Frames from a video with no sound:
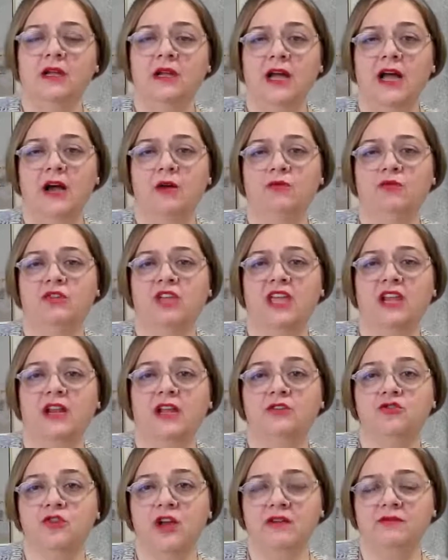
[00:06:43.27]
How can
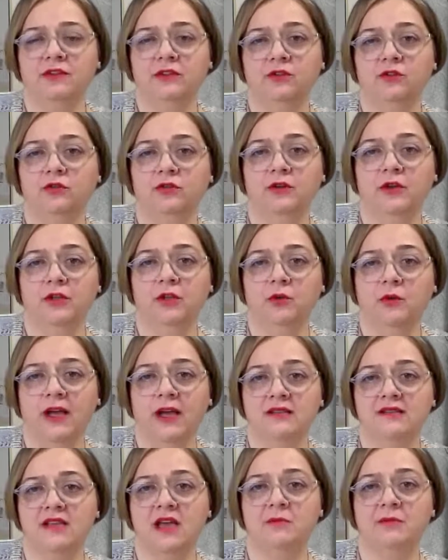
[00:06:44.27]
I travel to the
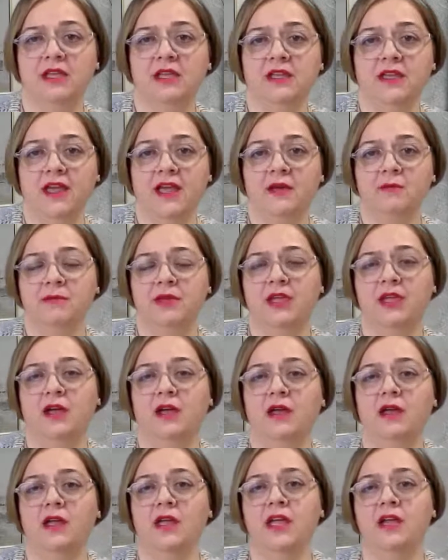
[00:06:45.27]
U.S.? I'm in
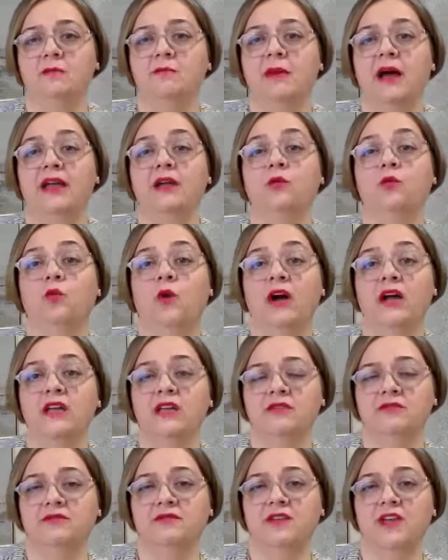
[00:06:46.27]
Gambia, and my
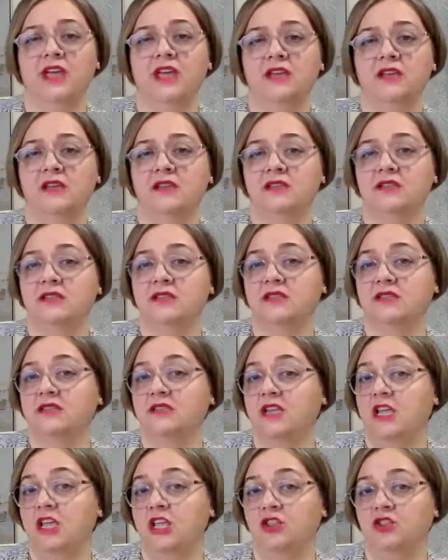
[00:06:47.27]
wife
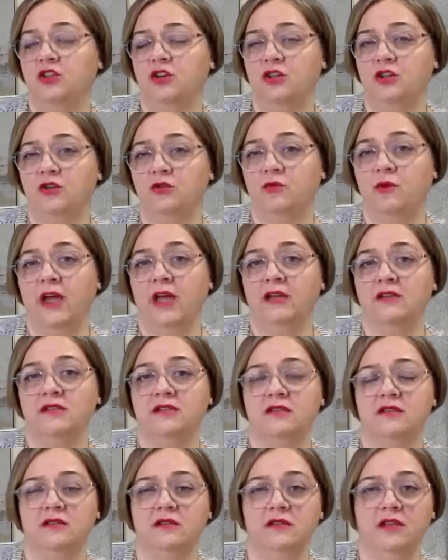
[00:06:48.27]
is in the
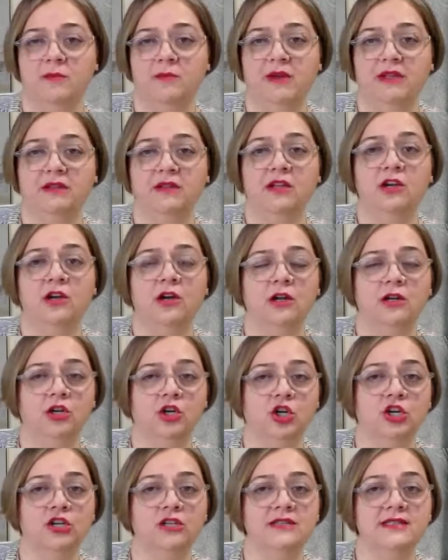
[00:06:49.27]
U.S. Depending on
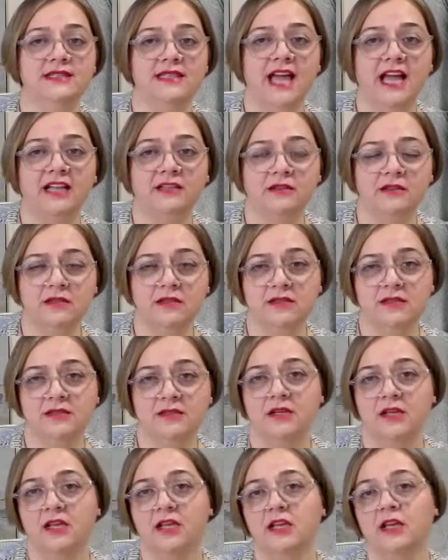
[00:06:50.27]
her
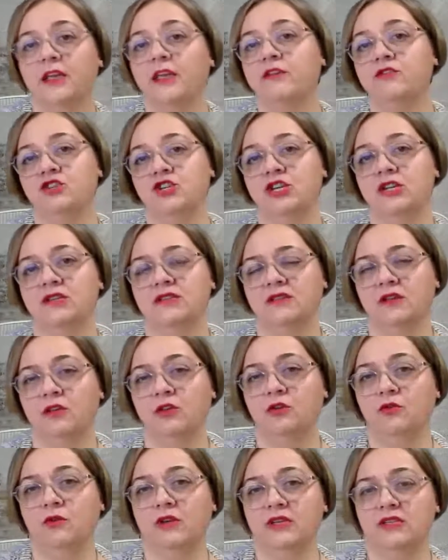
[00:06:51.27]
status, if she is
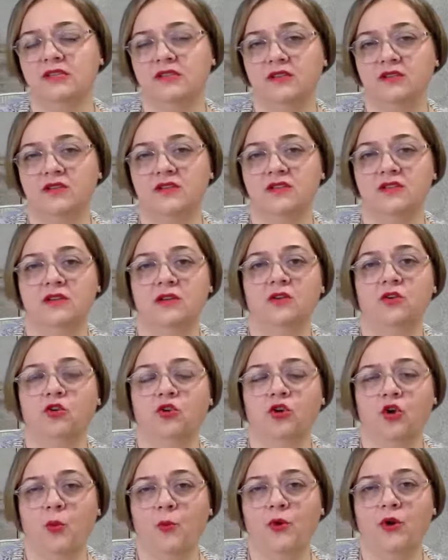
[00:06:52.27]
a U.S. citizen
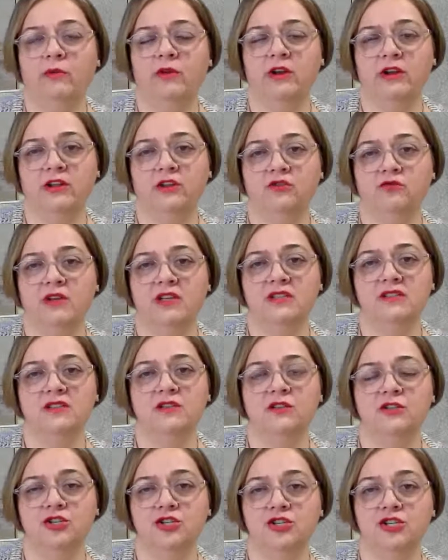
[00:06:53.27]
or a permanent
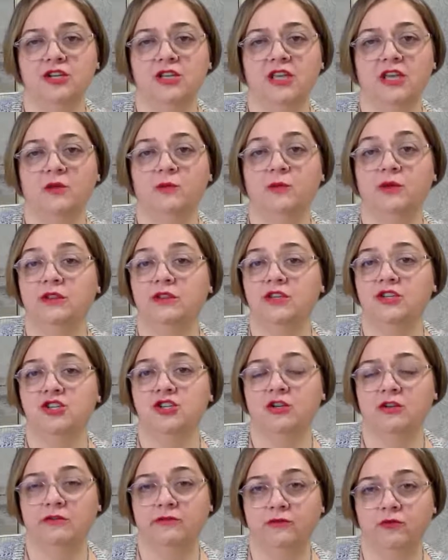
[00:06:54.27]
resident, she can
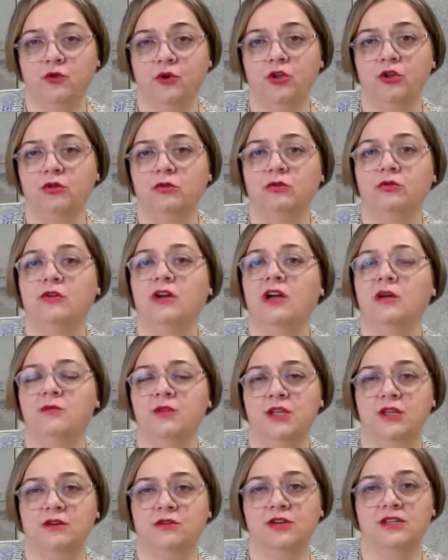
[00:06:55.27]
petition for you to
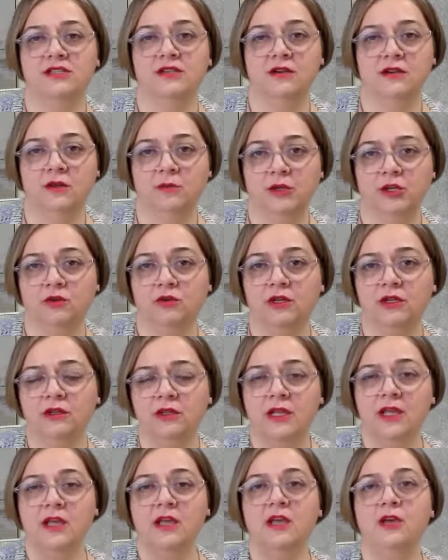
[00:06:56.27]
come here as an
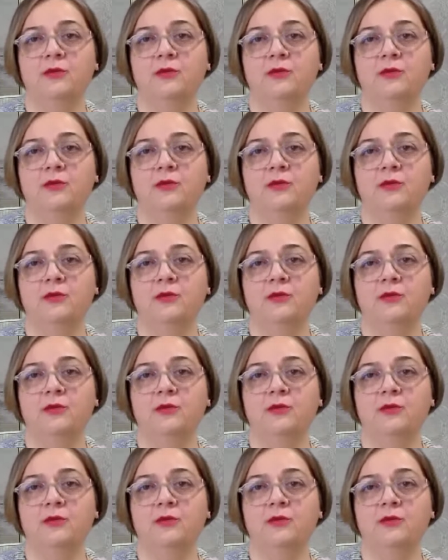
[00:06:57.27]
immigrant,